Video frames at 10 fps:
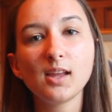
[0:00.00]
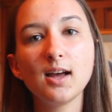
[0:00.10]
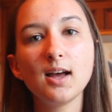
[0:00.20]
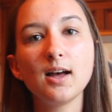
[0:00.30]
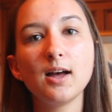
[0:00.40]

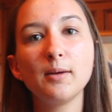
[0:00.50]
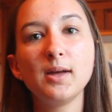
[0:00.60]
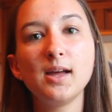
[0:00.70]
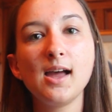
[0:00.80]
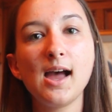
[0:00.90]

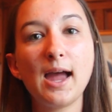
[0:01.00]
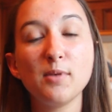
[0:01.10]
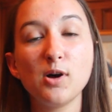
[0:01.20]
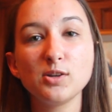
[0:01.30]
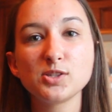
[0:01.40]
Um, I'm
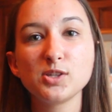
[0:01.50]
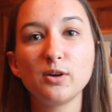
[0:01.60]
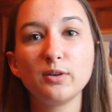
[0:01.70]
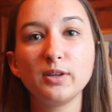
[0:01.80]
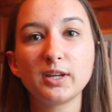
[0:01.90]

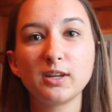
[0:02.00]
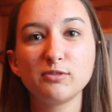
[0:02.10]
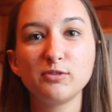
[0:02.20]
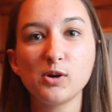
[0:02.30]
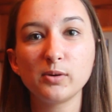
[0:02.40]
also looking
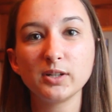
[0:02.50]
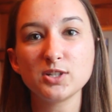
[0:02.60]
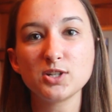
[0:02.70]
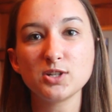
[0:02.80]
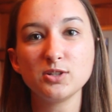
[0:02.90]

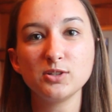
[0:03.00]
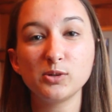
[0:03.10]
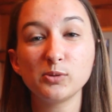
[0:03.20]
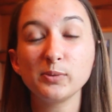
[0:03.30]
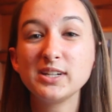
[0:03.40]
forward
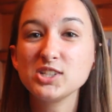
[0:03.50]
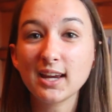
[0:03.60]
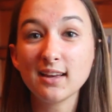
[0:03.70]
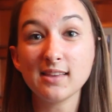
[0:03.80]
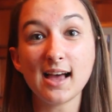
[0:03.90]
to
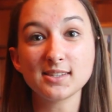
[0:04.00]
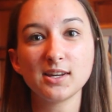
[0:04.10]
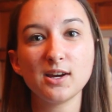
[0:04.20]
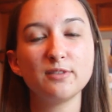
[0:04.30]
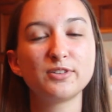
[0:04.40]
reaching
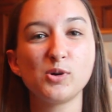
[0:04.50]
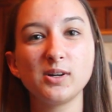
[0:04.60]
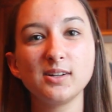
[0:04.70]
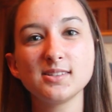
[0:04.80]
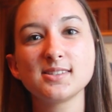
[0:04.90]
Alaska, of
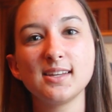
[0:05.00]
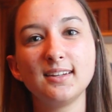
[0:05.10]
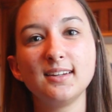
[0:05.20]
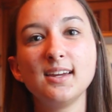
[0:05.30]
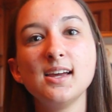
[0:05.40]
course,
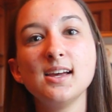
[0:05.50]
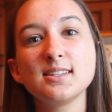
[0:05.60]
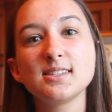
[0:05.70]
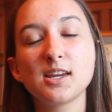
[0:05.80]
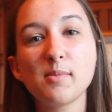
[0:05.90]
and
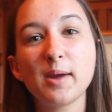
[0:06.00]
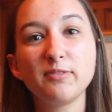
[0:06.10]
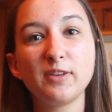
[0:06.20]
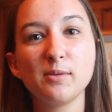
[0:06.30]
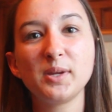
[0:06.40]
Seeing my
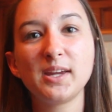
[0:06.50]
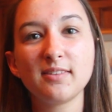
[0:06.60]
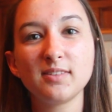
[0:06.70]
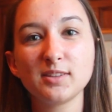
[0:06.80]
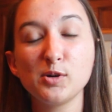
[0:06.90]
family,
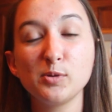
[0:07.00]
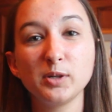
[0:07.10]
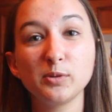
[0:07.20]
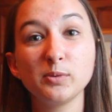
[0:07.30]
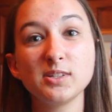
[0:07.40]
I think that will be
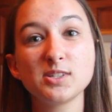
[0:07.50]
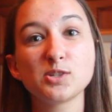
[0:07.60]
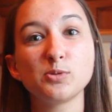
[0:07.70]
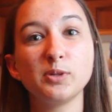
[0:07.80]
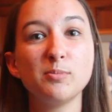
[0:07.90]
a really
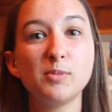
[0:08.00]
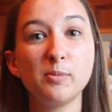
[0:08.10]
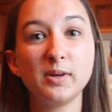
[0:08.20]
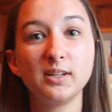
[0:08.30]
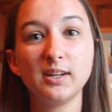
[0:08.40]
surreal
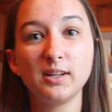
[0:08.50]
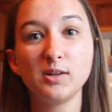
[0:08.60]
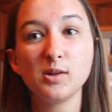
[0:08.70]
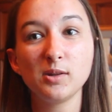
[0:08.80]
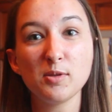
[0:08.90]
moment
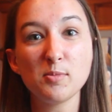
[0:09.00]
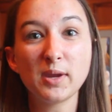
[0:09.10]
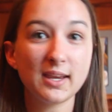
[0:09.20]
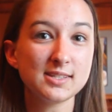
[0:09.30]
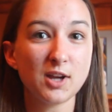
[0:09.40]
and the
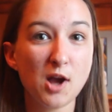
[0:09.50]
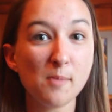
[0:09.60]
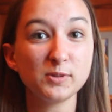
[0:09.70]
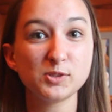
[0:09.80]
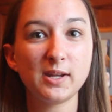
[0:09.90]
biggest
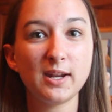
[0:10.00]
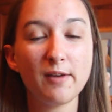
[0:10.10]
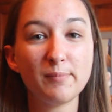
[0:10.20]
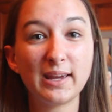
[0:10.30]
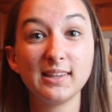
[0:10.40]
accomplishment
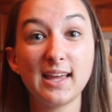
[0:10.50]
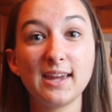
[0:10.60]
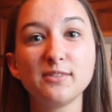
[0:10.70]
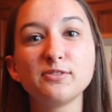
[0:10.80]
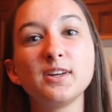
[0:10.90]
of my
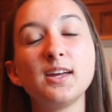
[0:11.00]
life,